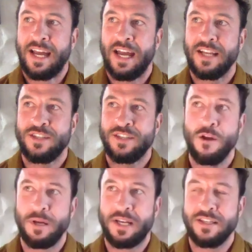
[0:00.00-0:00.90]
It's hard
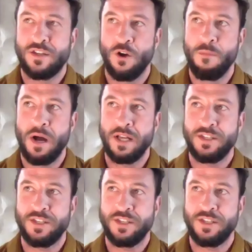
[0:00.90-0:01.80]
because so
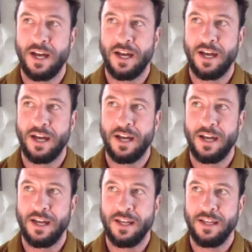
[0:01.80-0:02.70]
much uh,
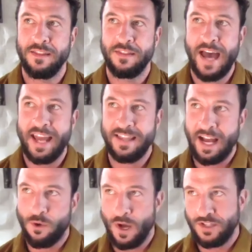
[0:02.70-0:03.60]
that that
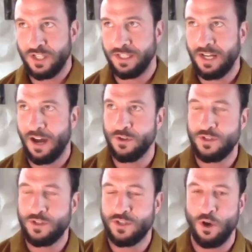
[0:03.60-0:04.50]
question covers
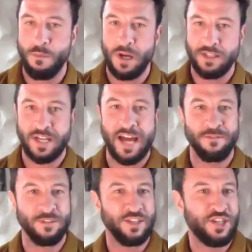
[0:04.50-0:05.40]
so much kind of
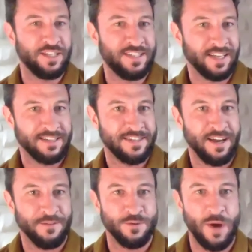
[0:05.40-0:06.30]
logistic stuff.
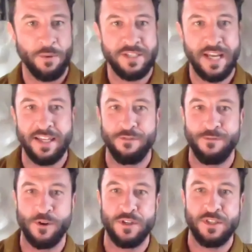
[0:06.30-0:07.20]
So I would say in the
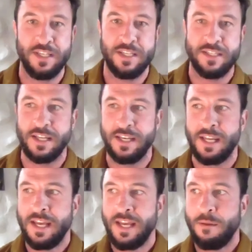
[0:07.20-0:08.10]
first season,
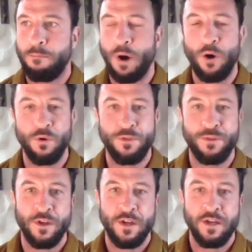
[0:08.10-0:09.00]
both
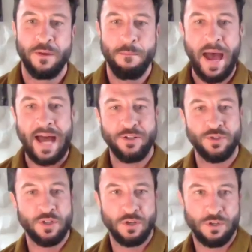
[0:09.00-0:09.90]
the
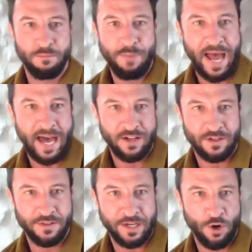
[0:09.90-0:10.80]
Madrigal
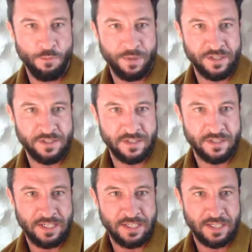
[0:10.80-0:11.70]
battle that opens the
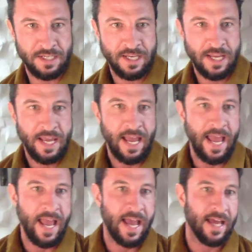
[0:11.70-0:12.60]
season
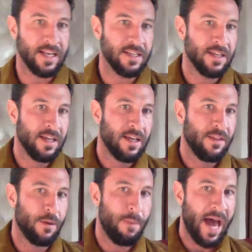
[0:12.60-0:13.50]
and sure.
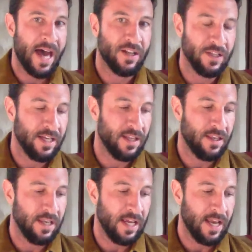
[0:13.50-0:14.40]
the battle
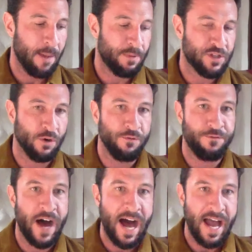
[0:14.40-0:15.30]
in in episode
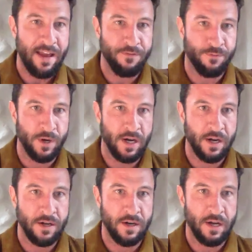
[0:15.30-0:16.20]
five
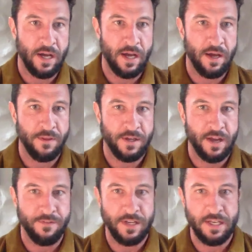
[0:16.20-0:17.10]
where uh, the
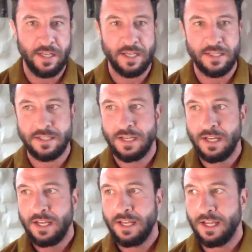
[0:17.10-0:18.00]
Covenant is
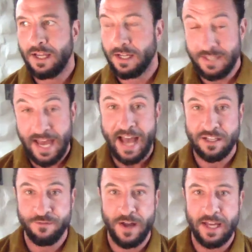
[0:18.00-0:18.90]

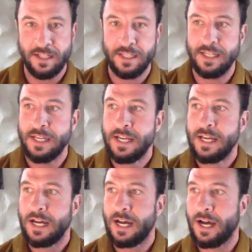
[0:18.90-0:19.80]
attacks finally
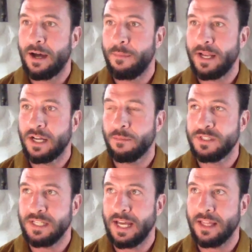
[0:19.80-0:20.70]
um, and
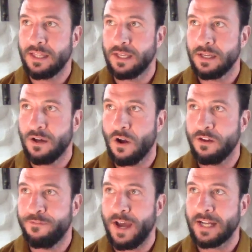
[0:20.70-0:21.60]
comes to get the
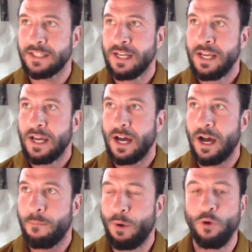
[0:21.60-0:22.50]
artifact.
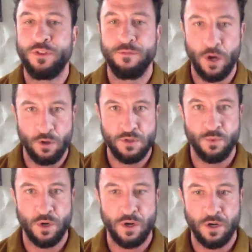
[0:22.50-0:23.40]
Uh, both of those
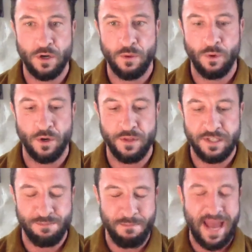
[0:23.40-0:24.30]
were were
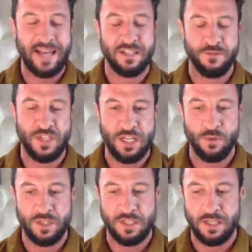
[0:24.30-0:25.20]
these massive
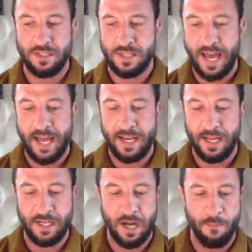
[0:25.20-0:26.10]
sequences that
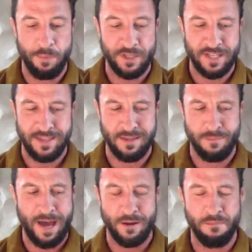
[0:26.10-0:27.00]
encompassed a,
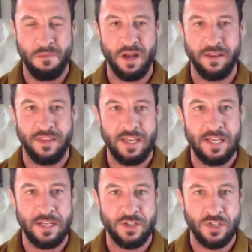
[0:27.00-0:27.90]
about a month
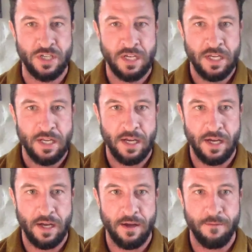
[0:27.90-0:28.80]
each.
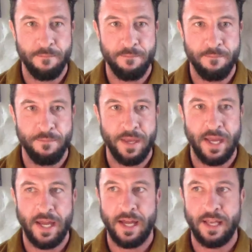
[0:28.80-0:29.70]
Um,
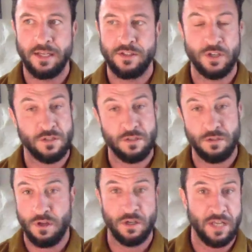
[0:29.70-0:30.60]
and took us a
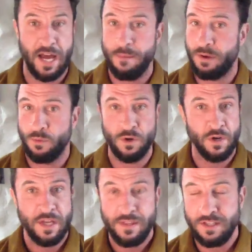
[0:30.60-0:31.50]
long time and were
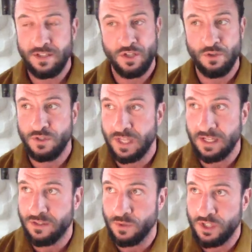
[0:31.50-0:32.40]
these huge things
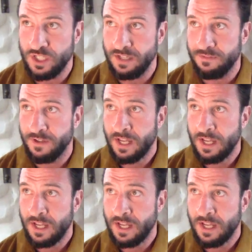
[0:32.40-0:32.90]
to achieve.